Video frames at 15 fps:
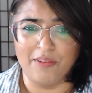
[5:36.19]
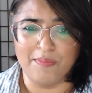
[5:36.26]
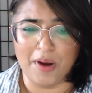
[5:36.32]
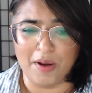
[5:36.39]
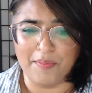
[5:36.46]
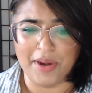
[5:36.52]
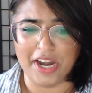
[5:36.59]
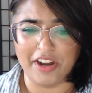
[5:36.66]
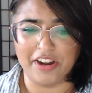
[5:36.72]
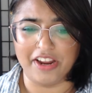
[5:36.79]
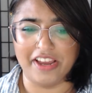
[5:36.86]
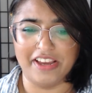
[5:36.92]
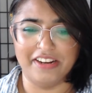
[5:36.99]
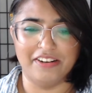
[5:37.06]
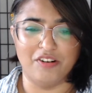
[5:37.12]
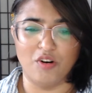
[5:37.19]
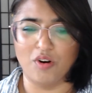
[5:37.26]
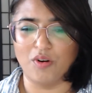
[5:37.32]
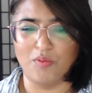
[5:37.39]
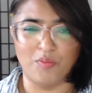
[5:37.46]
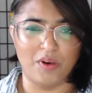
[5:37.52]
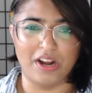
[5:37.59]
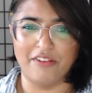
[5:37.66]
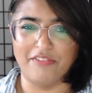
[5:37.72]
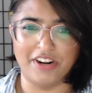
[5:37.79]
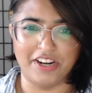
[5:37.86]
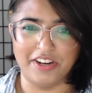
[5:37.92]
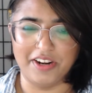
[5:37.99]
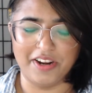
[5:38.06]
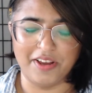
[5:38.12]
of barbarian or whatever
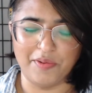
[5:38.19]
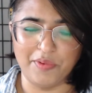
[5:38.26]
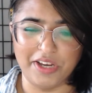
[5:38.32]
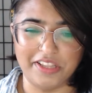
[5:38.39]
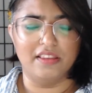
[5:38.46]
they do.